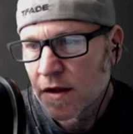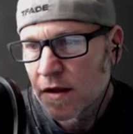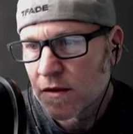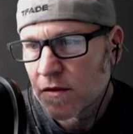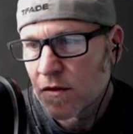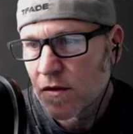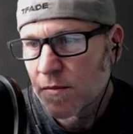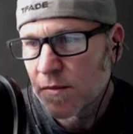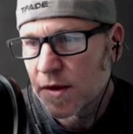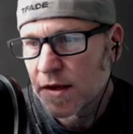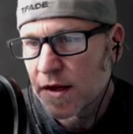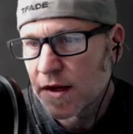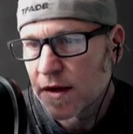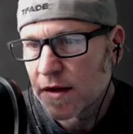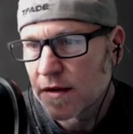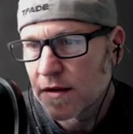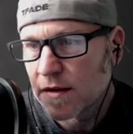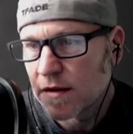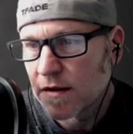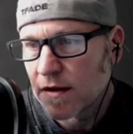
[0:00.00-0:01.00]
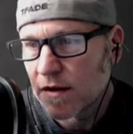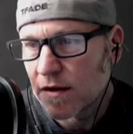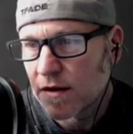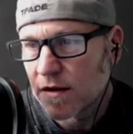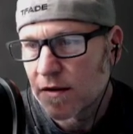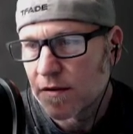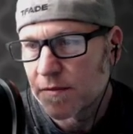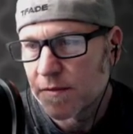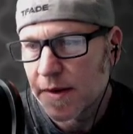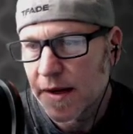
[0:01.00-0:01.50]
Normally,
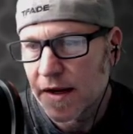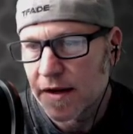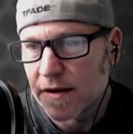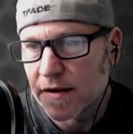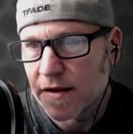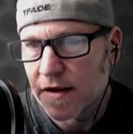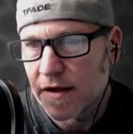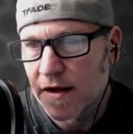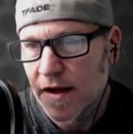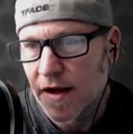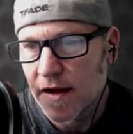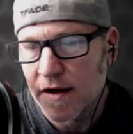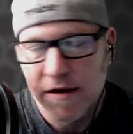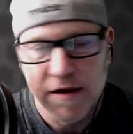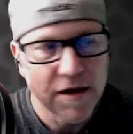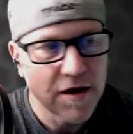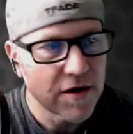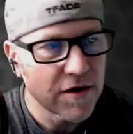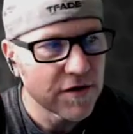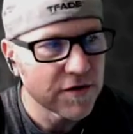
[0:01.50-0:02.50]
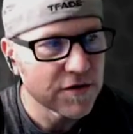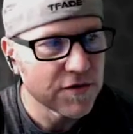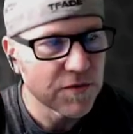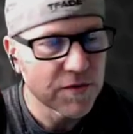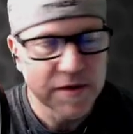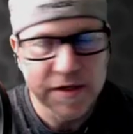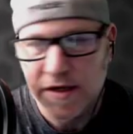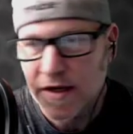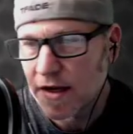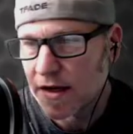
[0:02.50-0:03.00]
oh man, look at that,
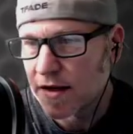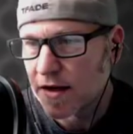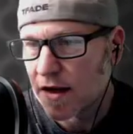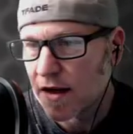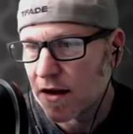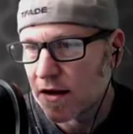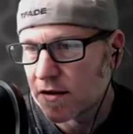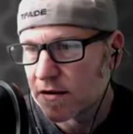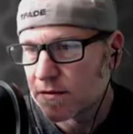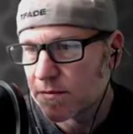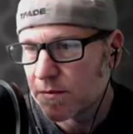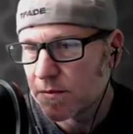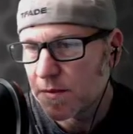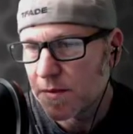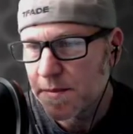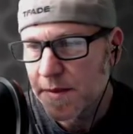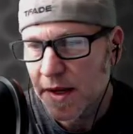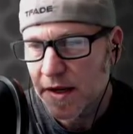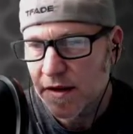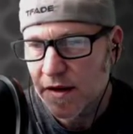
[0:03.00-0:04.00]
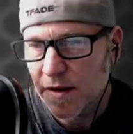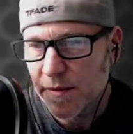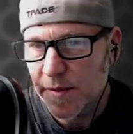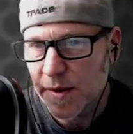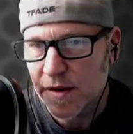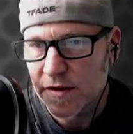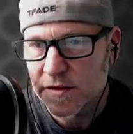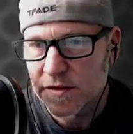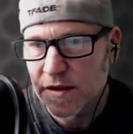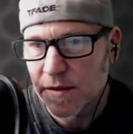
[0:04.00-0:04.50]
$129. Man, y'all
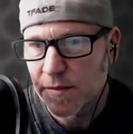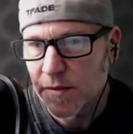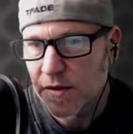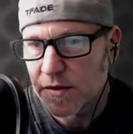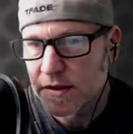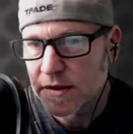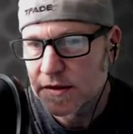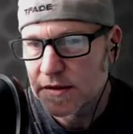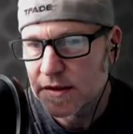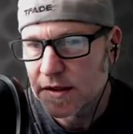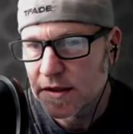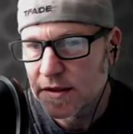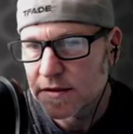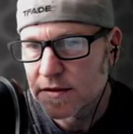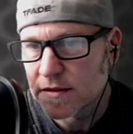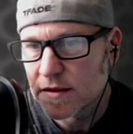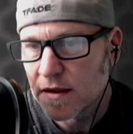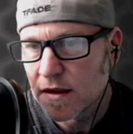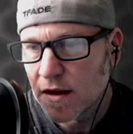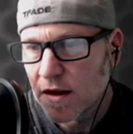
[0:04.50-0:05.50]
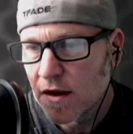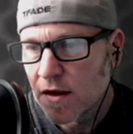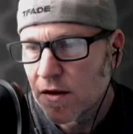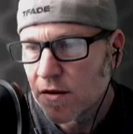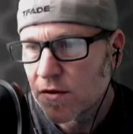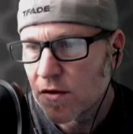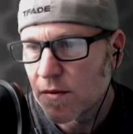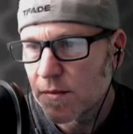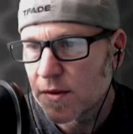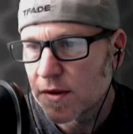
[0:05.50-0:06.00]
better jump on these things.
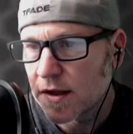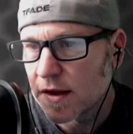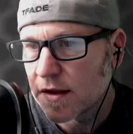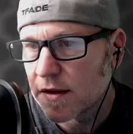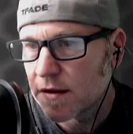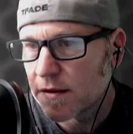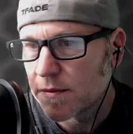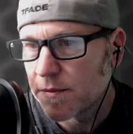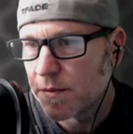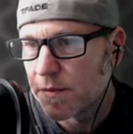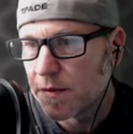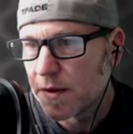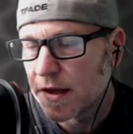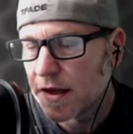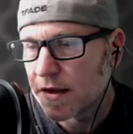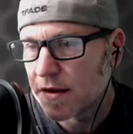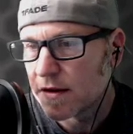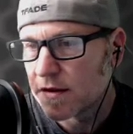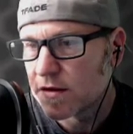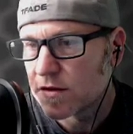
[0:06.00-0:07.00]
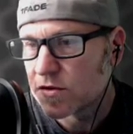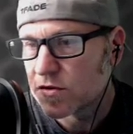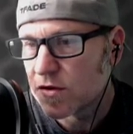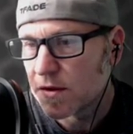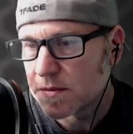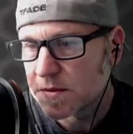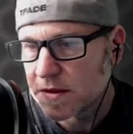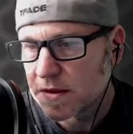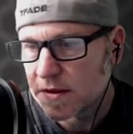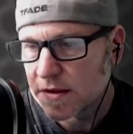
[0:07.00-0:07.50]
Normally in the
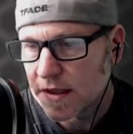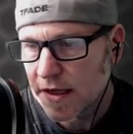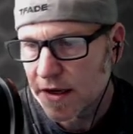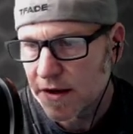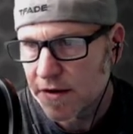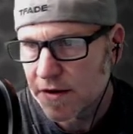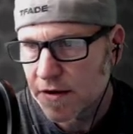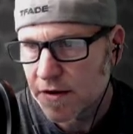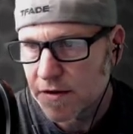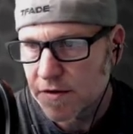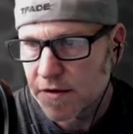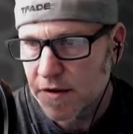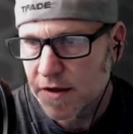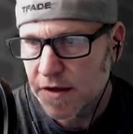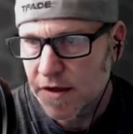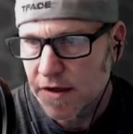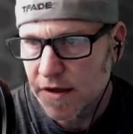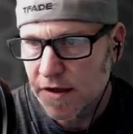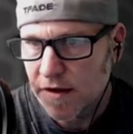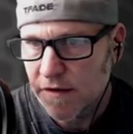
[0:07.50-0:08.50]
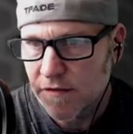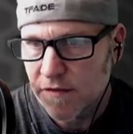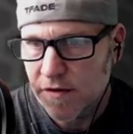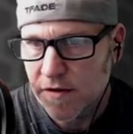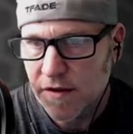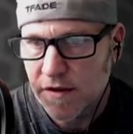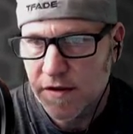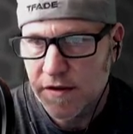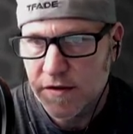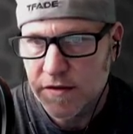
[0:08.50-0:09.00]
description down here, they're gonna give you
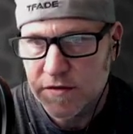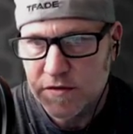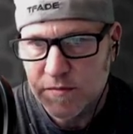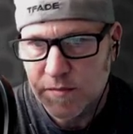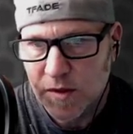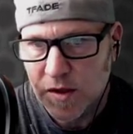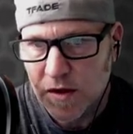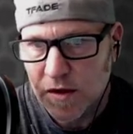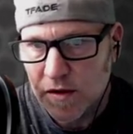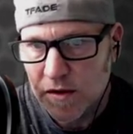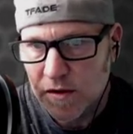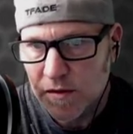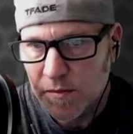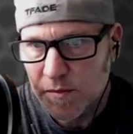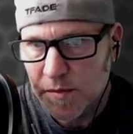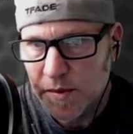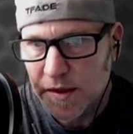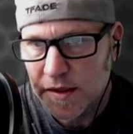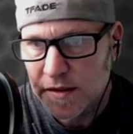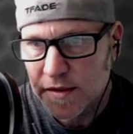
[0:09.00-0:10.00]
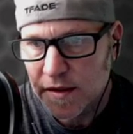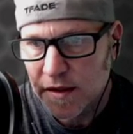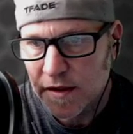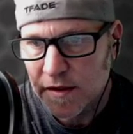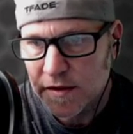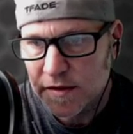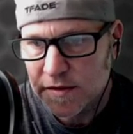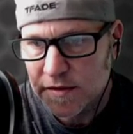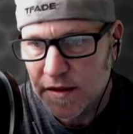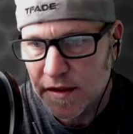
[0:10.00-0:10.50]
the Thiel Small, but it
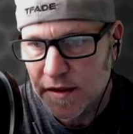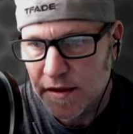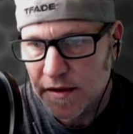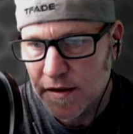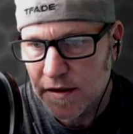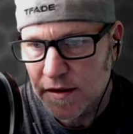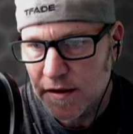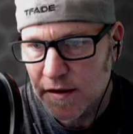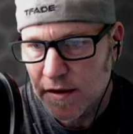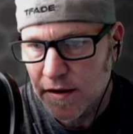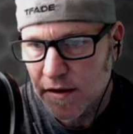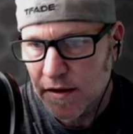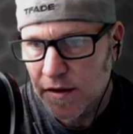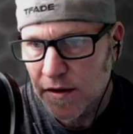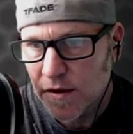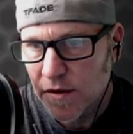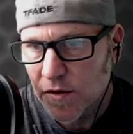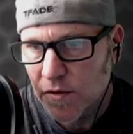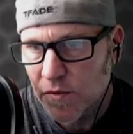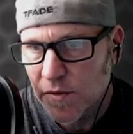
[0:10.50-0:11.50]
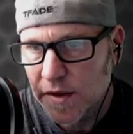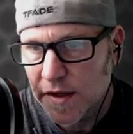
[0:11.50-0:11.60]
looks like we